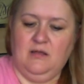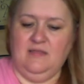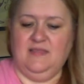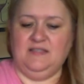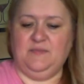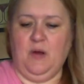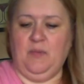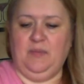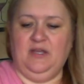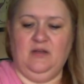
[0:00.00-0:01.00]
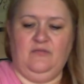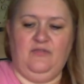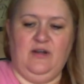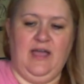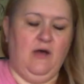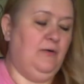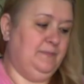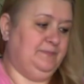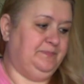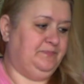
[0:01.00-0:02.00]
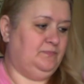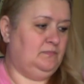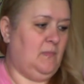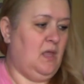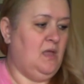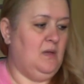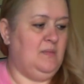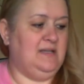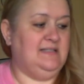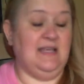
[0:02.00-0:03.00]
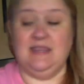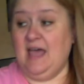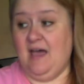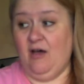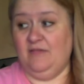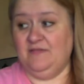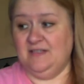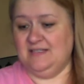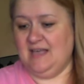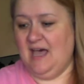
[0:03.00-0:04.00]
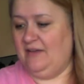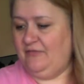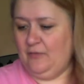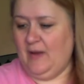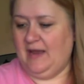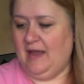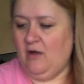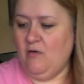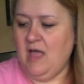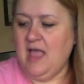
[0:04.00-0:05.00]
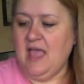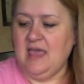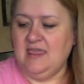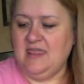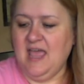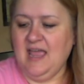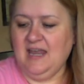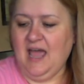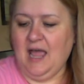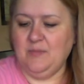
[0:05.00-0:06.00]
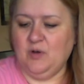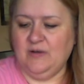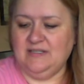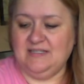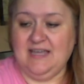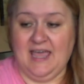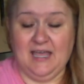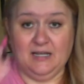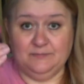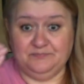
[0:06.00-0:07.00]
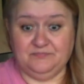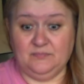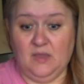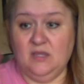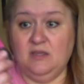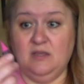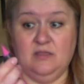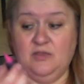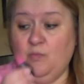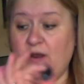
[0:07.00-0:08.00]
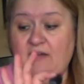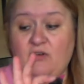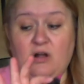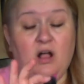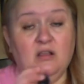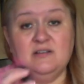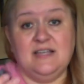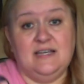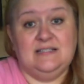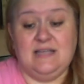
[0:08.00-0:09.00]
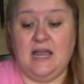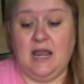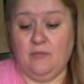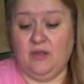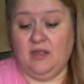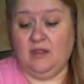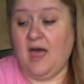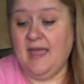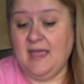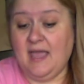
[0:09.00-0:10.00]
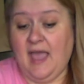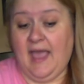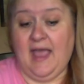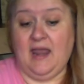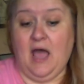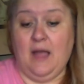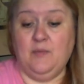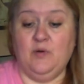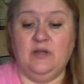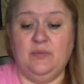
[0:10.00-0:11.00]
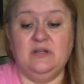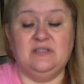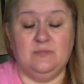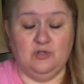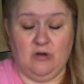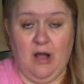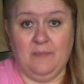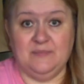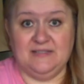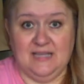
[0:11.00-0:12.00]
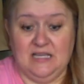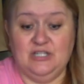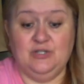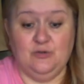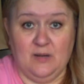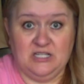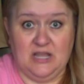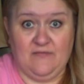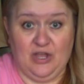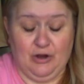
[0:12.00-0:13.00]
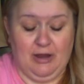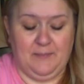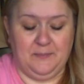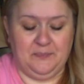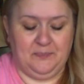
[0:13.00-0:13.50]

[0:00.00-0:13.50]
That's probably good for now. I'm going to set that off to the side for right now. Then I'm going to take whatever colors I decide I really like, and I'm going to put some drops into my shaving cream.